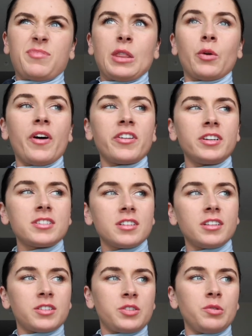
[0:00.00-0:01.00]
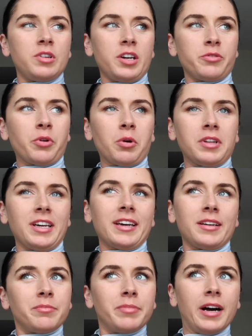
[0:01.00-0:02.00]
The weather doesn't look too good rolling
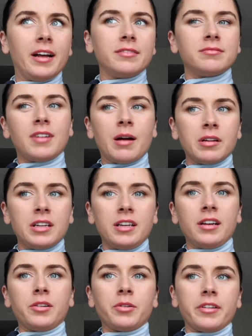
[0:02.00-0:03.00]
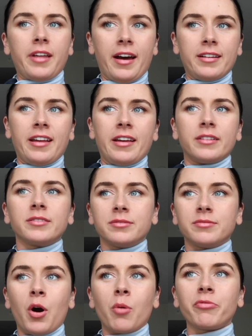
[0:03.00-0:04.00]
in, but I'm gonna ignore that
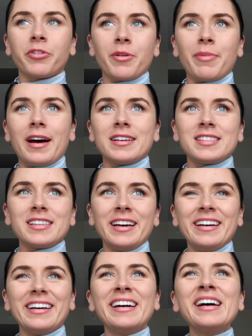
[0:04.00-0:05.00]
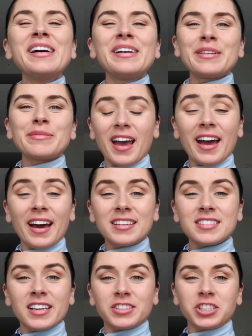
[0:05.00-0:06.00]
and hope for the best. I had
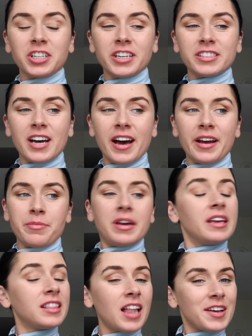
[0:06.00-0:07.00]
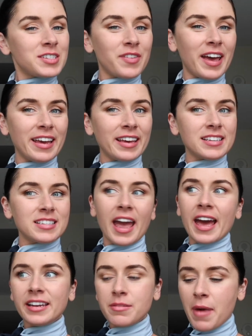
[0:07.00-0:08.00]
such a good time in Las Vegas
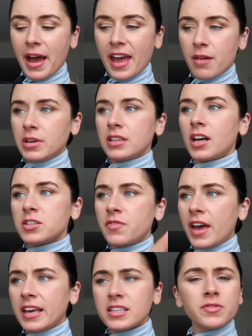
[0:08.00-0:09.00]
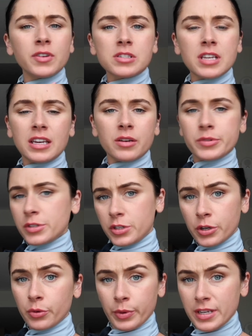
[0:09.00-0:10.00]
and in Miami. Las Vegas feels like it was
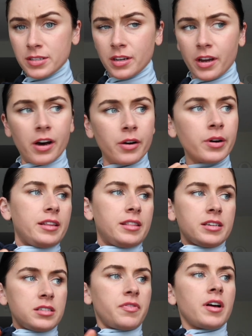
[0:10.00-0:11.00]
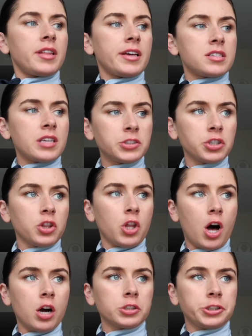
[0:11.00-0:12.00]
two weeks ago. This felt like such a
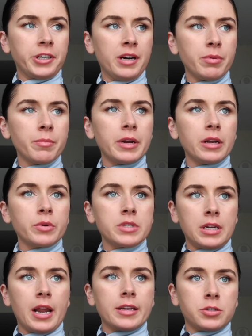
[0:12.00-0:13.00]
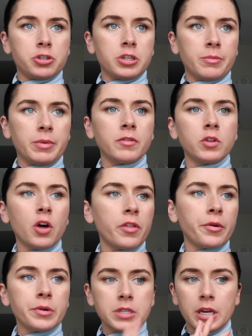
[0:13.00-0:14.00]
long trip, but it was a nice trip. Even though
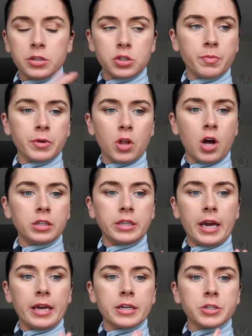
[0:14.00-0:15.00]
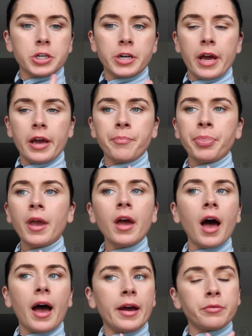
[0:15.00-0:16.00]
there was like a super long day yesterday,
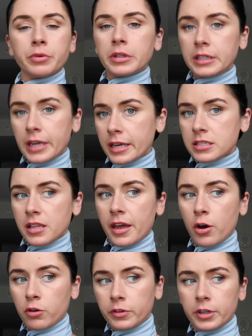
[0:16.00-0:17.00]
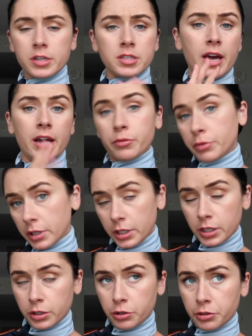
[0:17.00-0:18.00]
I had really nice layovers, I had a really
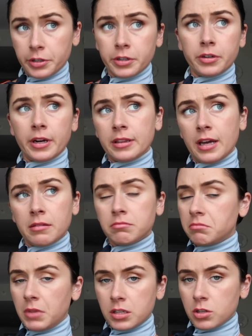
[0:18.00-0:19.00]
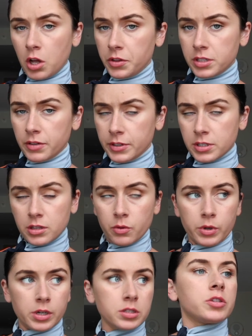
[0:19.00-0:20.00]
good crew, and that makes all the difference in the
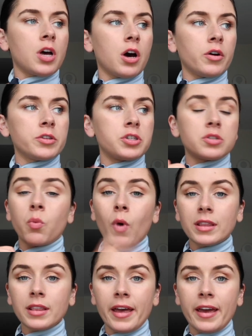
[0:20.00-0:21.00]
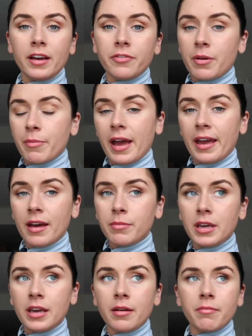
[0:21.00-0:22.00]
world. So it's just one leg from
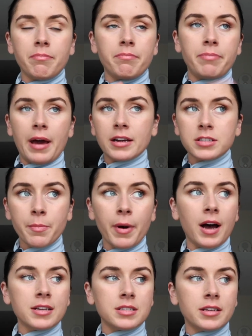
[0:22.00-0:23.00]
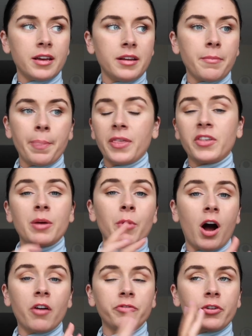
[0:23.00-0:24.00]
Miami back to Boston, and then I'm
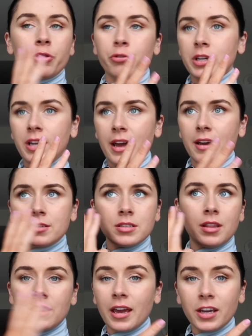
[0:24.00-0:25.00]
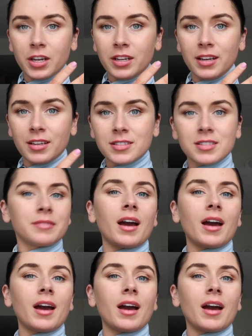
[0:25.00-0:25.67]
off for three days, thank goodness.